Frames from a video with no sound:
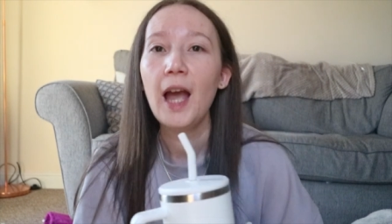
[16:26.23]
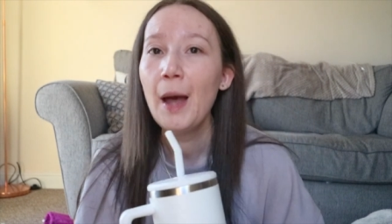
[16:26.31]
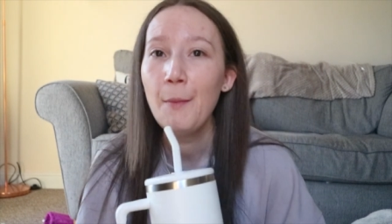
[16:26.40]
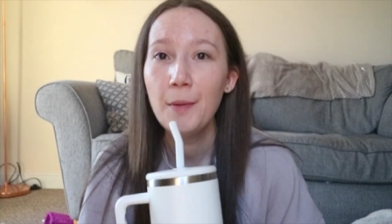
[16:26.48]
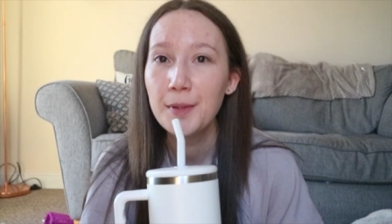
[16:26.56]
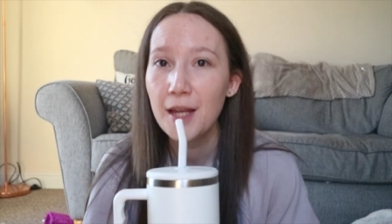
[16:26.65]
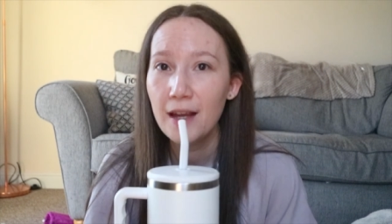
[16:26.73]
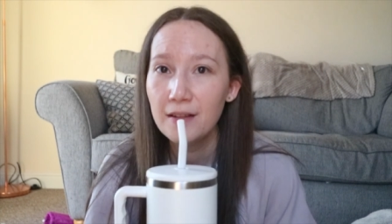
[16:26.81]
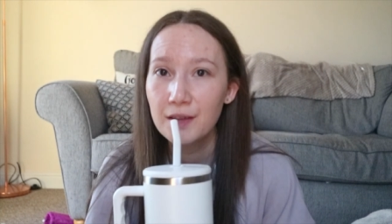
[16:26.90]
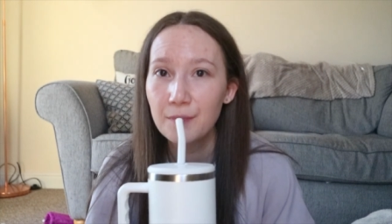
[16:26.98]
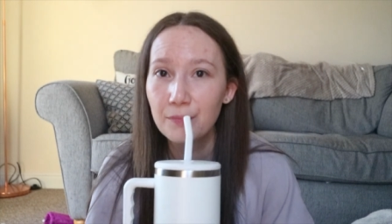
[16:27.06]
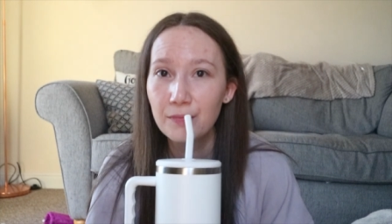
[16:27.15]
I'm
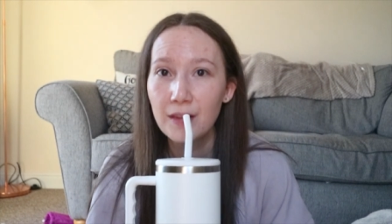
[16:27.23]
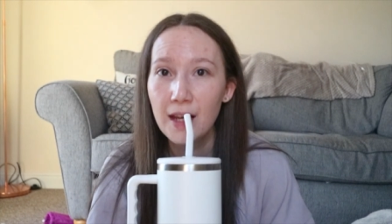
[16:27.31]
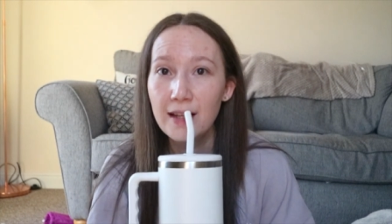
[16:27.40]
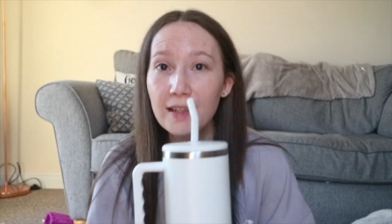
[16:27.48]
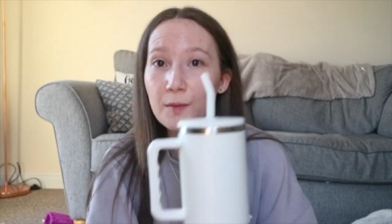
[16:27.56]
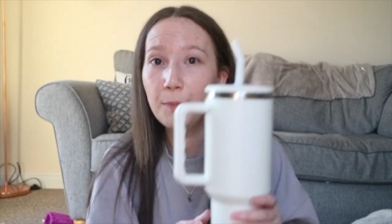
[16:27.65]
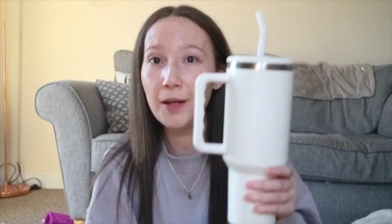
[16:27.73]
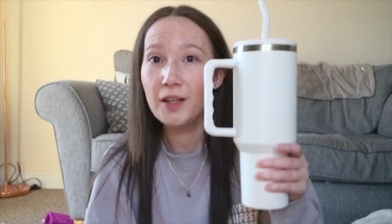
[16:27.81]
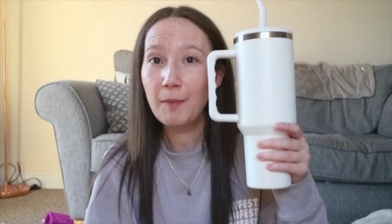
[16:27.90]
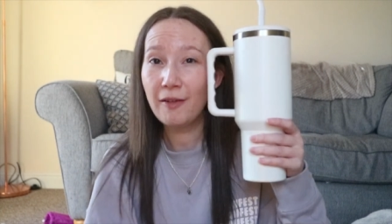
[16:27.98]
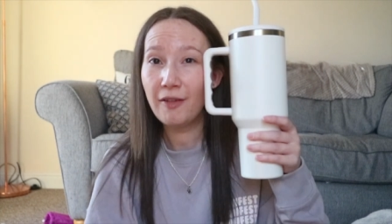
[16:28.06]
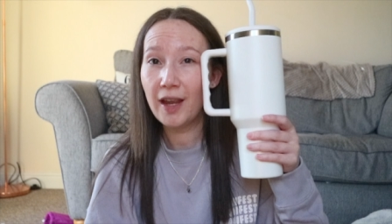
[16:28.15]
obsessed. It's as big as
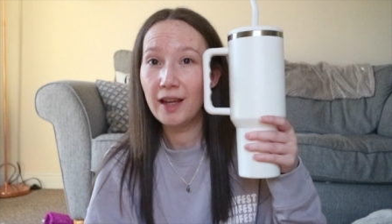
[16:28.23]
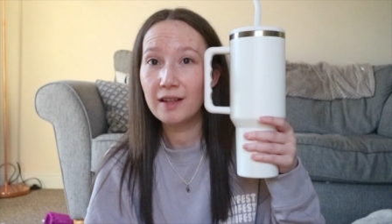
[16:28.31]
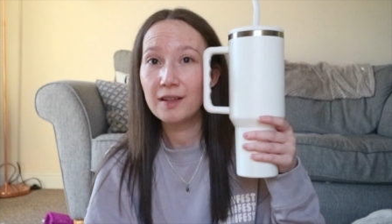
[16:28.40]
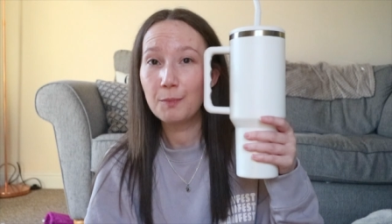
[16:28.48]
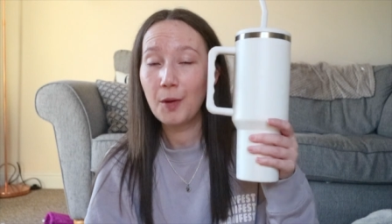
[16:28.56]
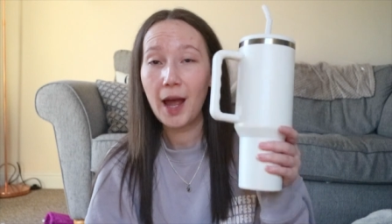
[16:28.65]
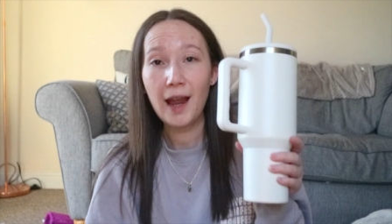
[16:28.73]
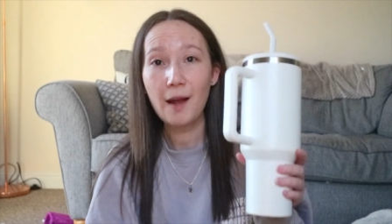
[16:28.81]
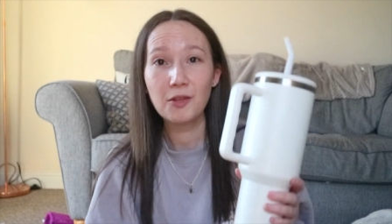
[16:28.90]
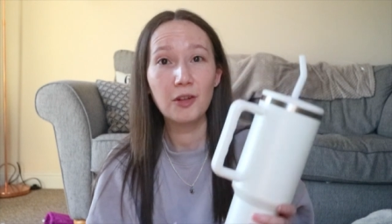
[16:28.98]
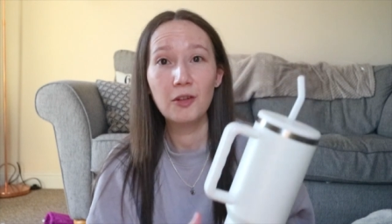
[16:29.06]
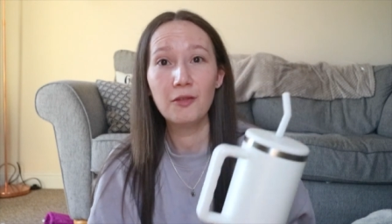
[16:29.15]
my face, but I
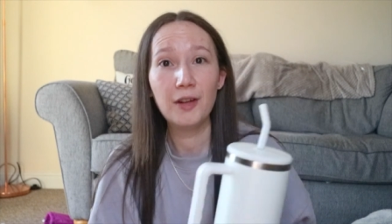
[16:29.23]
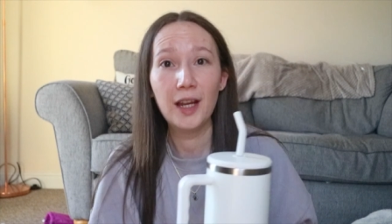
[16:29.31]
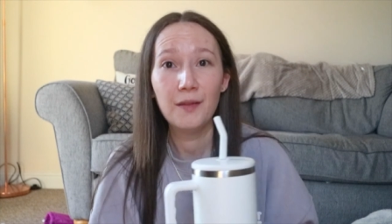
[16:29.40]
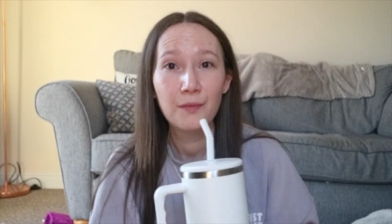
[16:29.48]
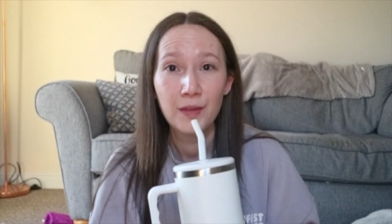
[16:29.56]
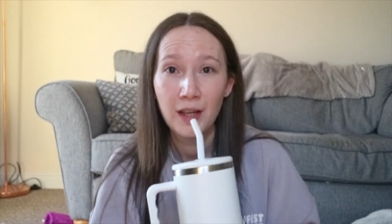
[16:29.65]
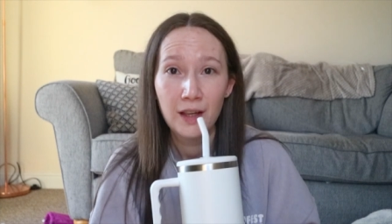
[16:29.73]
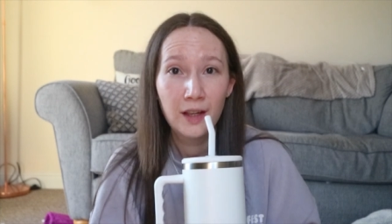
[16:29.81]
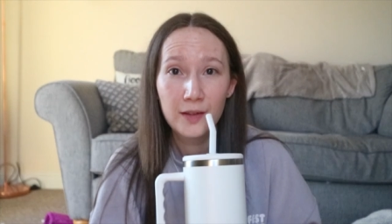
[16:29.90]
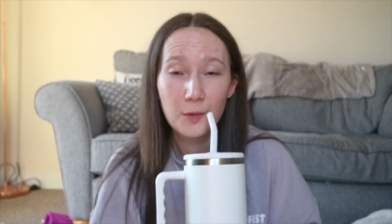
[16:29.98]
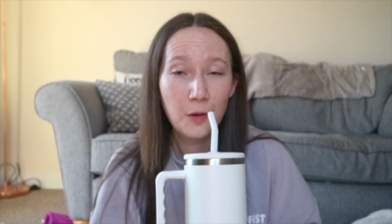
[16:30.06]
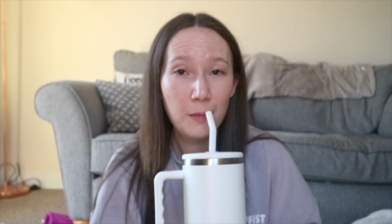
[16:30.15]
absolutely love it.
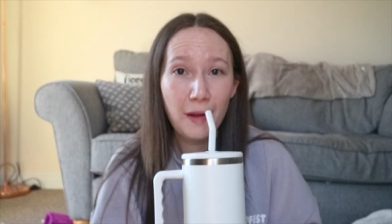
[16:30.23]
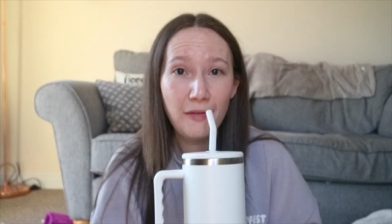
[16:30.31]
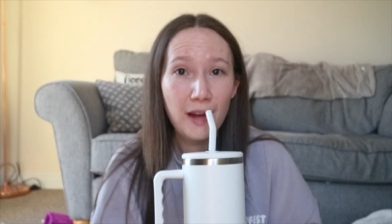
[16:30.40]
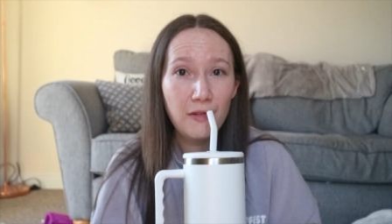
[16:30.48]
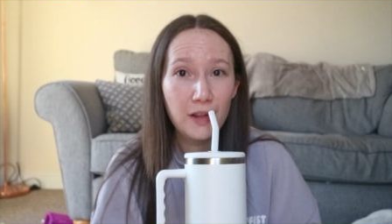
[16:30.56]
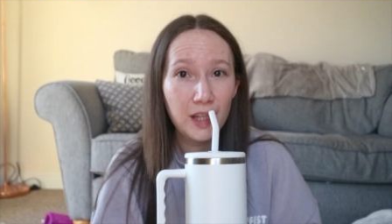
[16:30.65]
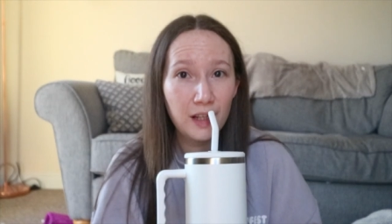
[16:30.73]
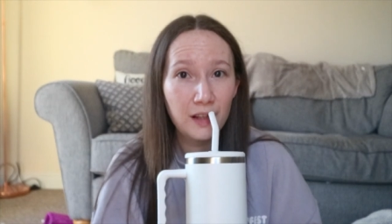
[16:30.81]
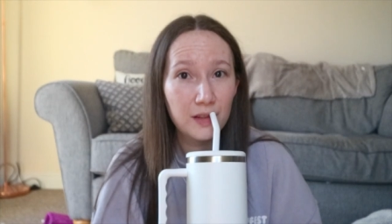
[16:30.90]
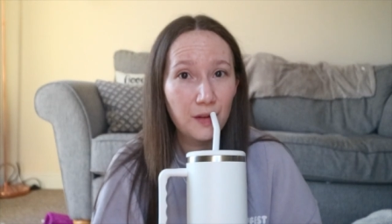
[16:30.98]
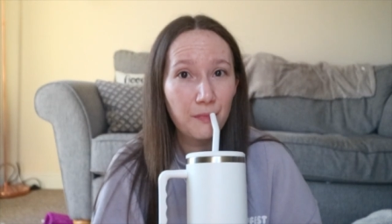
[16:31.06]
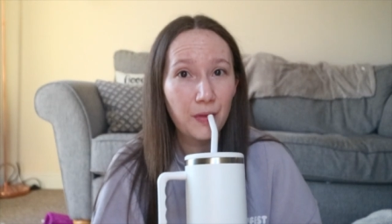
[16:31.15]
It's one of my favourite
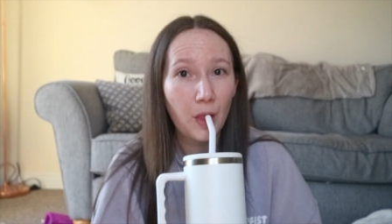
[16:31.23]
things.